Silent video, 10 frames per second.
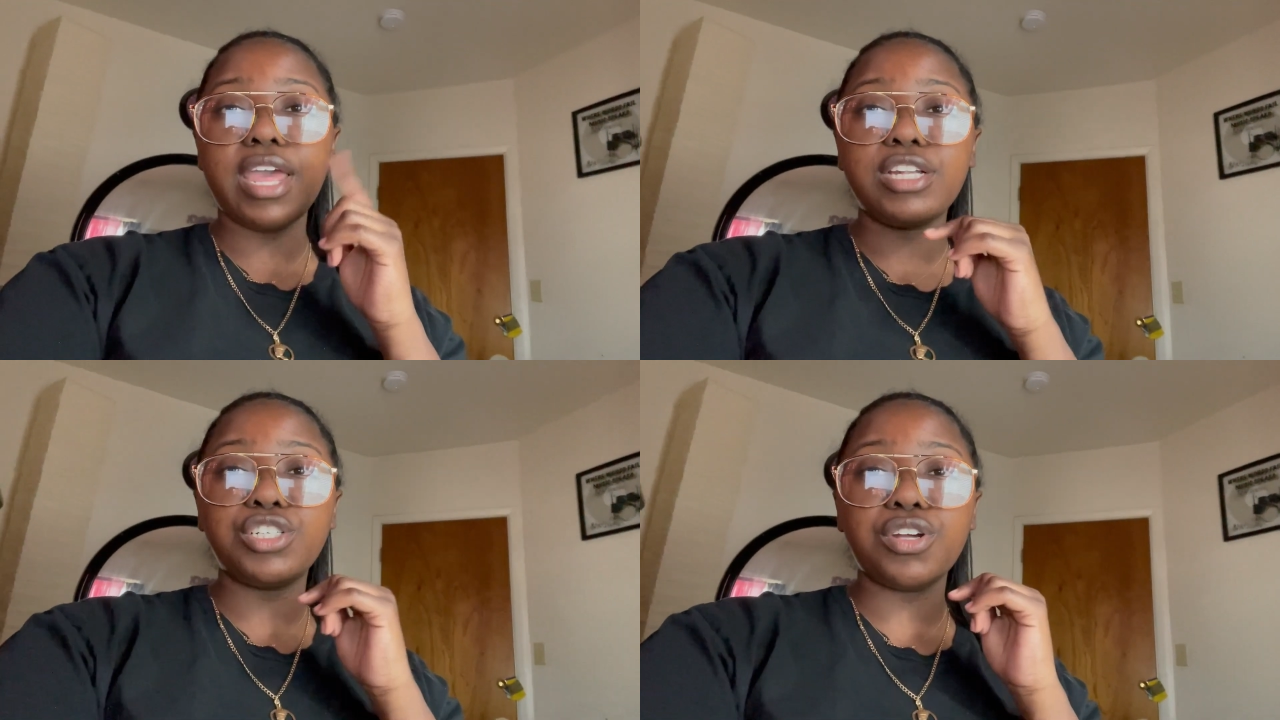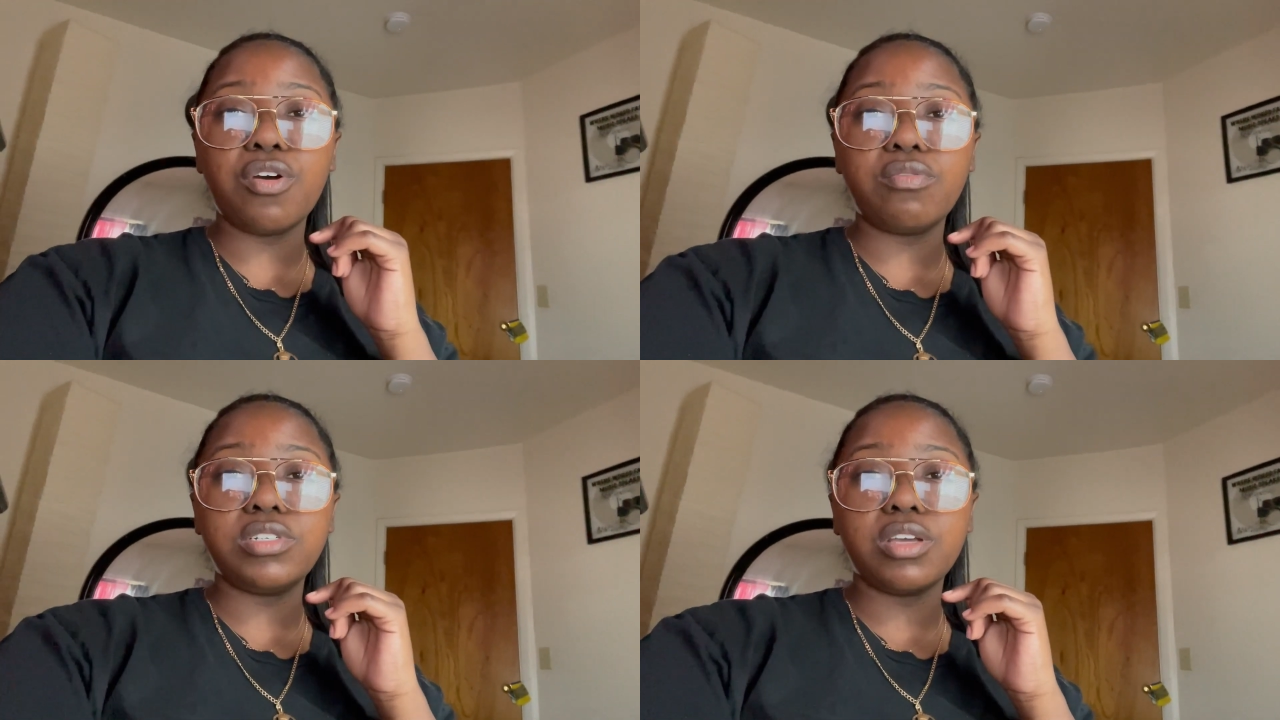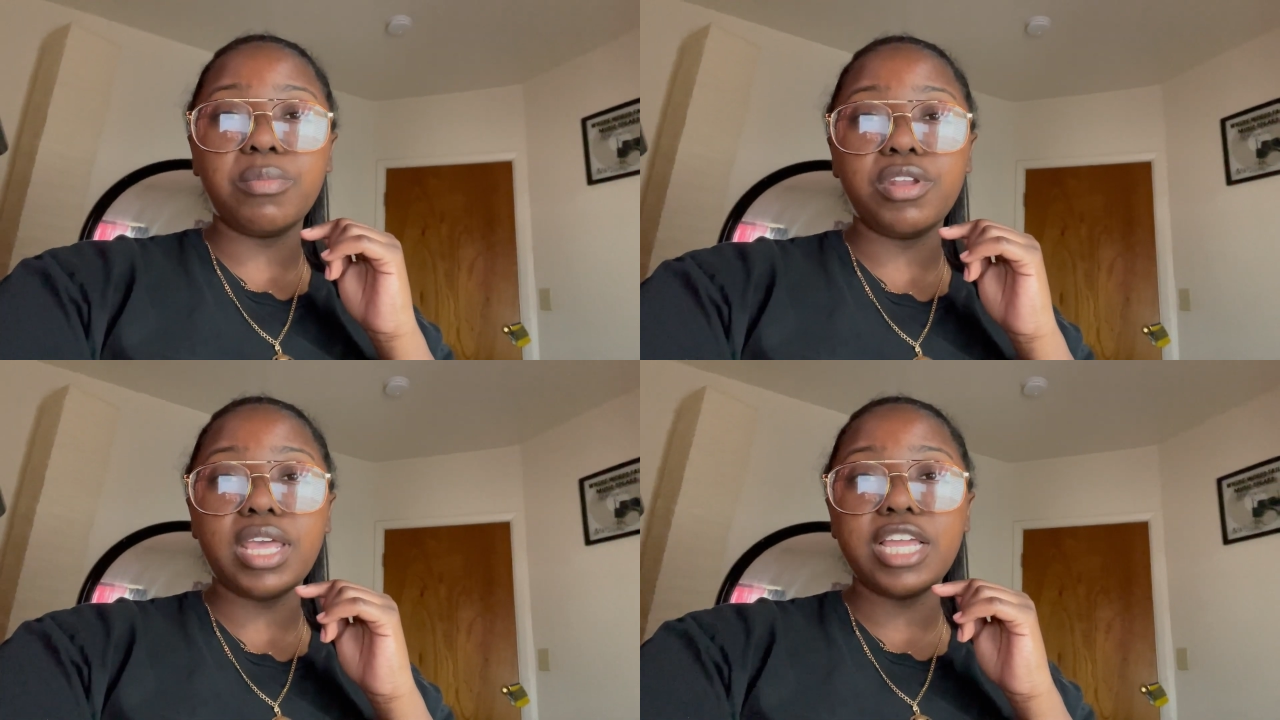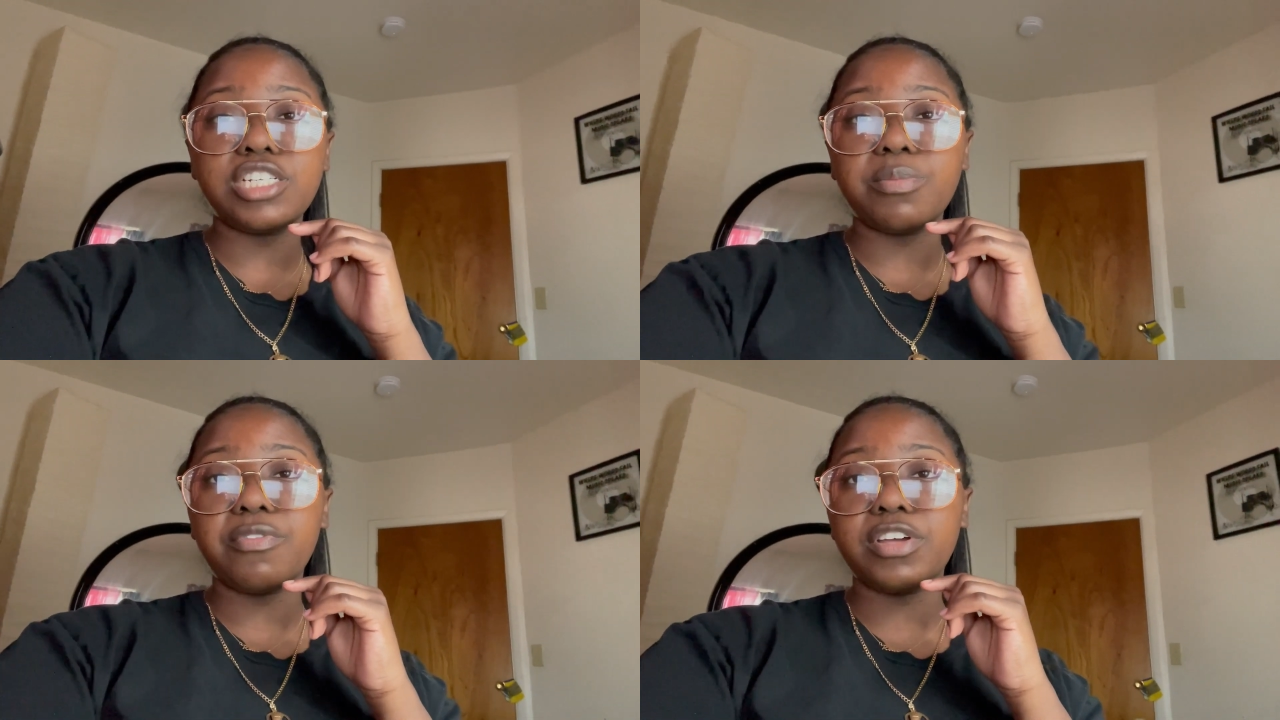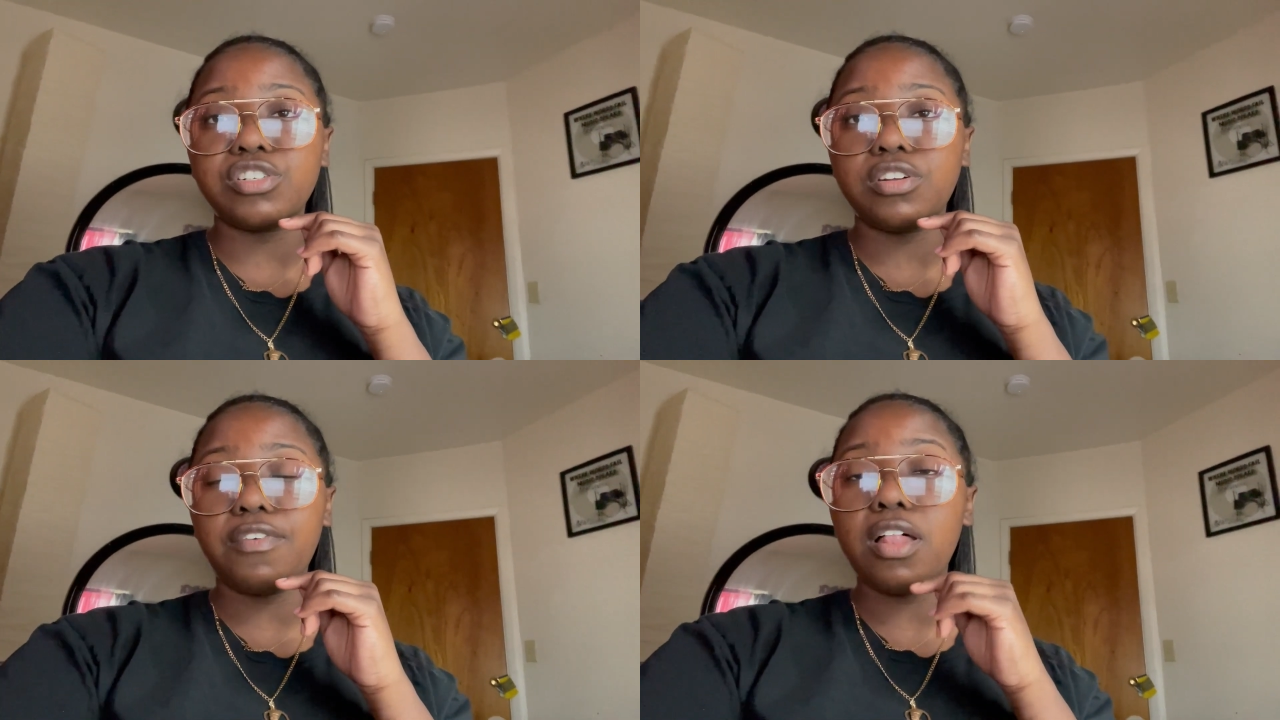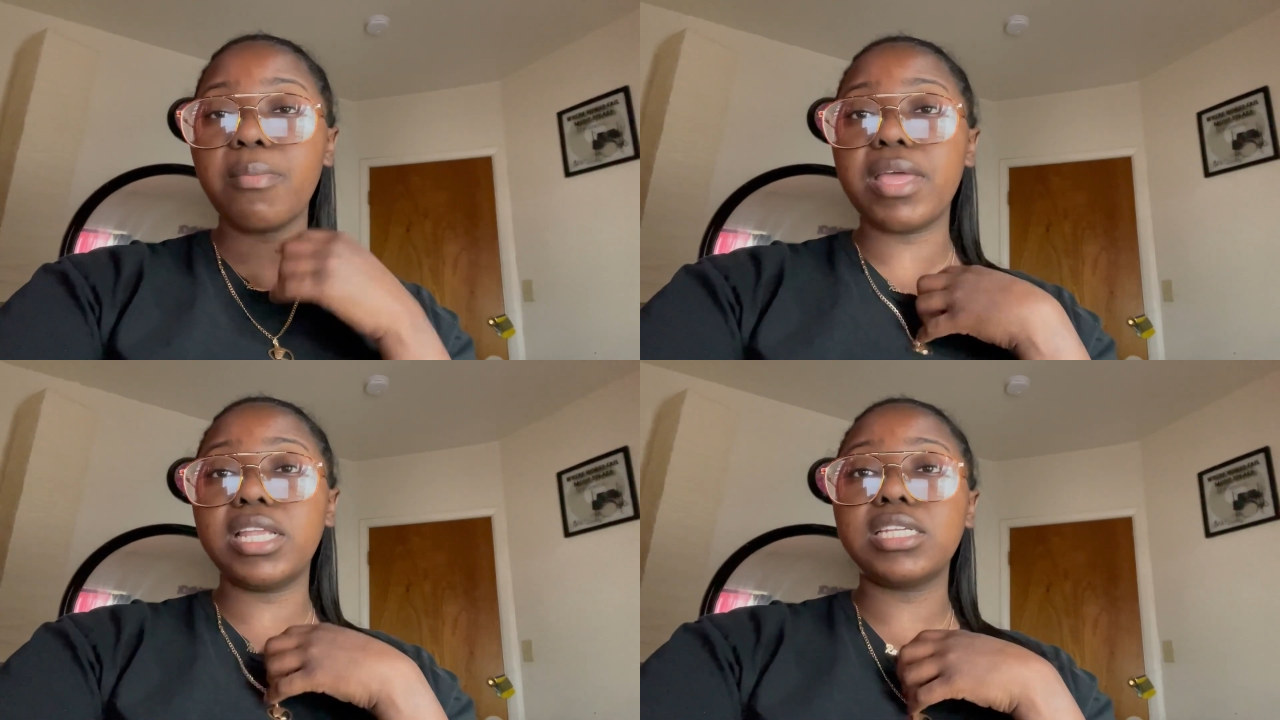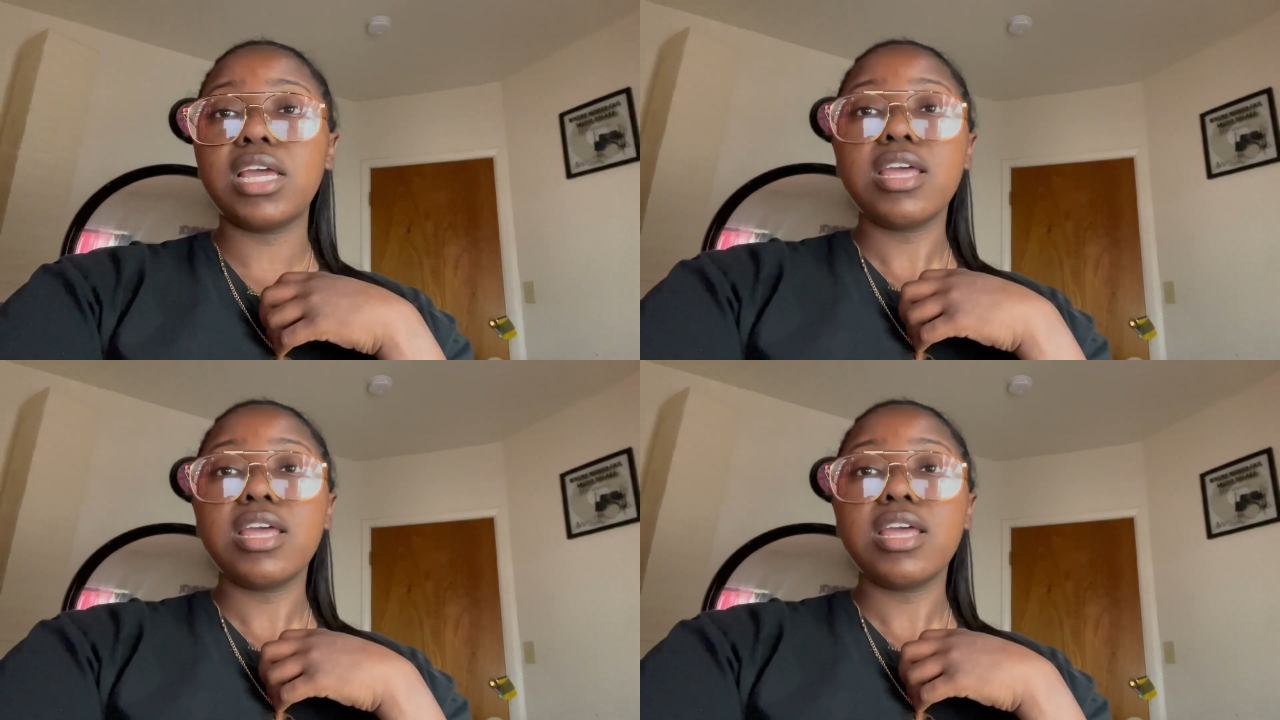intro to communication, professional development,